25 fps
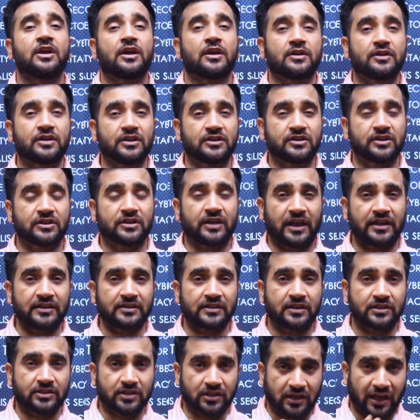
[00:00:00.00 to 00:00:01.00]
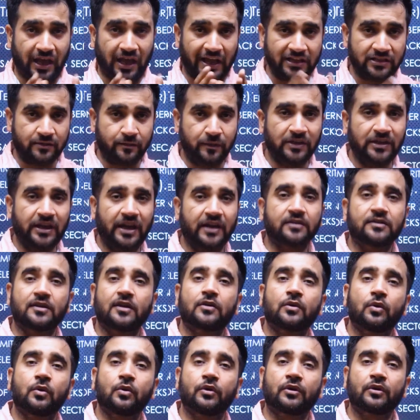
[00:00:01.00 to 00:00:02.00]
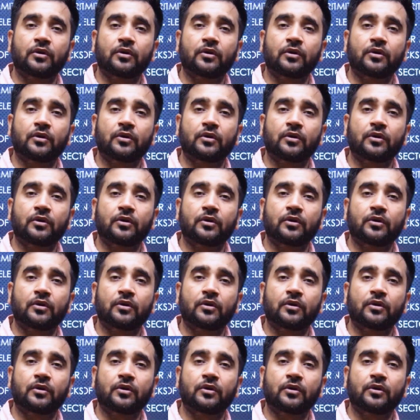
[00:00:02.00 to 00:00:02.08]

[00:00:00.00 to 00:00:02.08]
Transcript: digitization has been at the core.